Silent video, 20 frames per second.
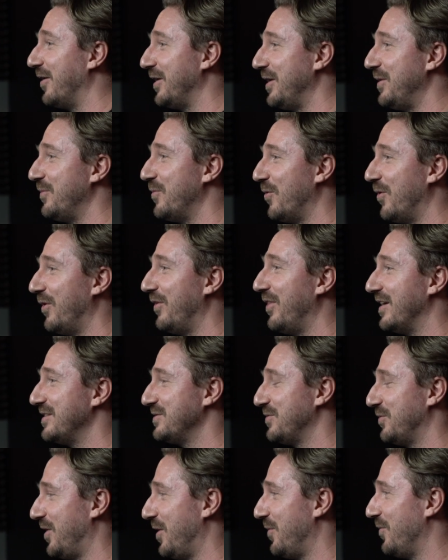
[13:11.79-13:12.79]
anymore,
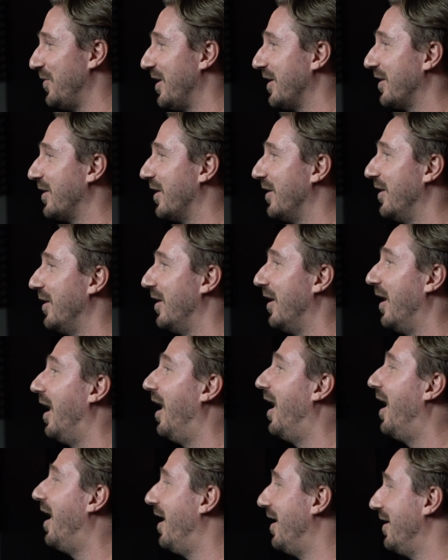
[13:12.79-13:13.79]
that's when I'm like,
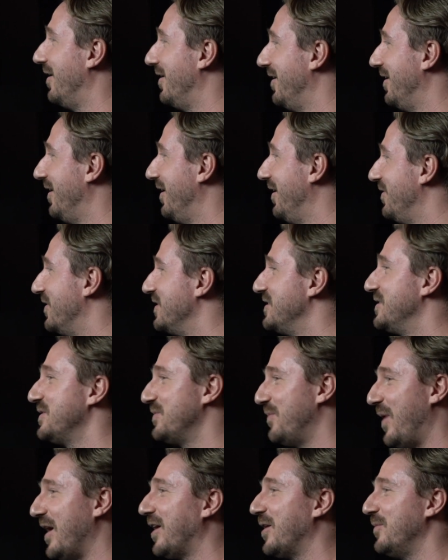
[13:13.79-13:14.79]
this is
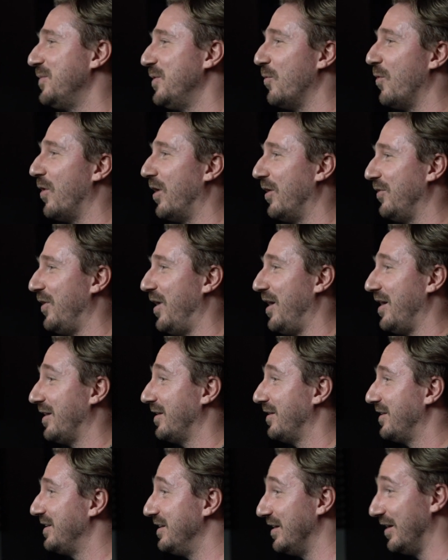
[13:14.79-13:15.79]
making me want to
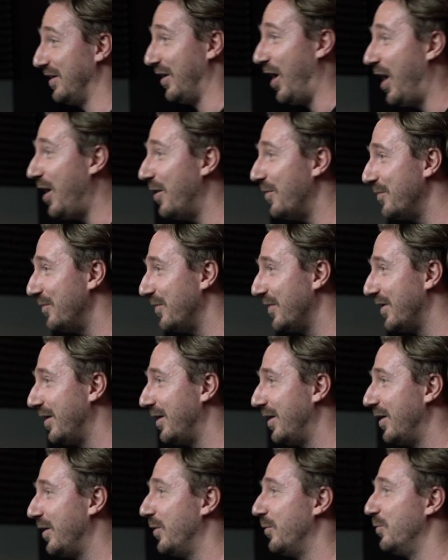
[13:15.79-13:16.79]
like get up,
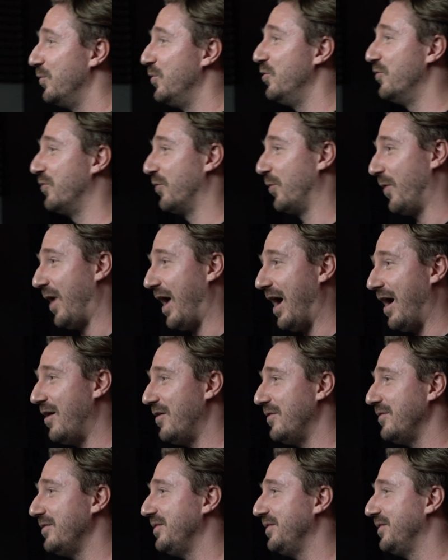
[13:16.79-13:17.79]
move
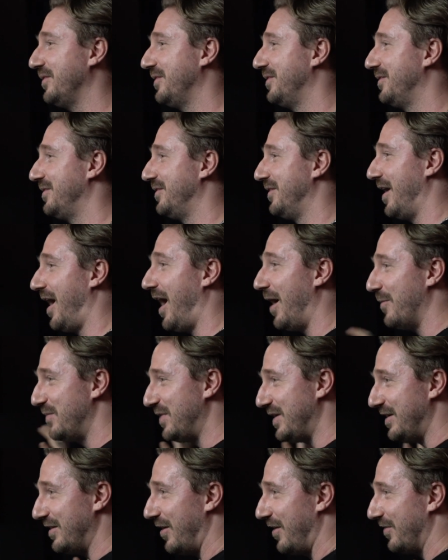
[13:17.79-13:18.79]
around, not
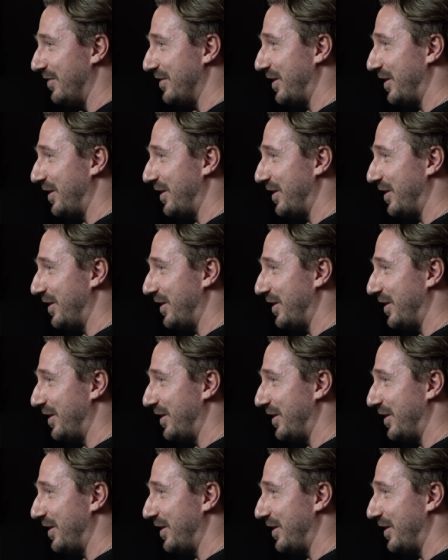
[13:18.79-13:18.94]
be on the